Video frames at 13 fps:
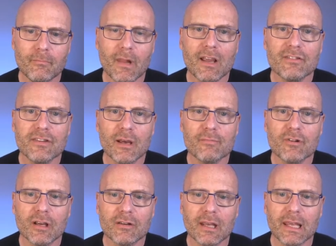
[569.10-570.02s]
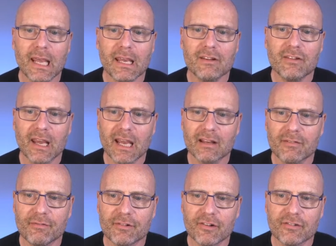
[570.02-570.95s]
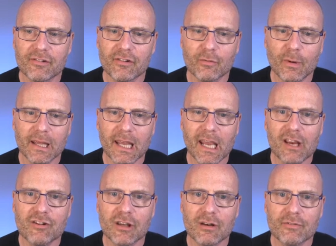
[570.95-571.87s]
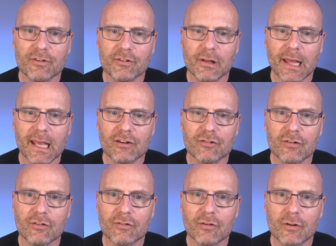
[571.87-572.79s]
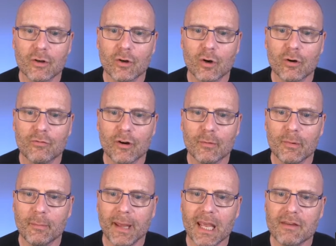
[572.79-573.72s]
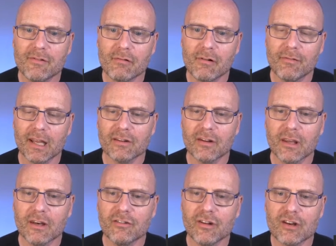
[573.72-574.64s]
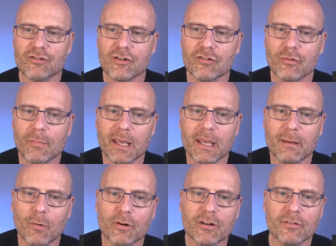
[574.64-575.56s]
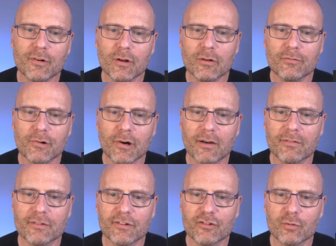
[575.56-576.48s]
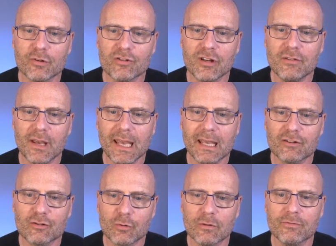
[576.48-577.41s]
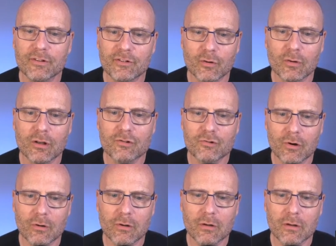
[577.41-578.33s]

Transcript: A subject engaged in active resistance when engaging in physical actions or verbal behavior reflecting an intention to make it more difficult for officers to achieve actual physical control.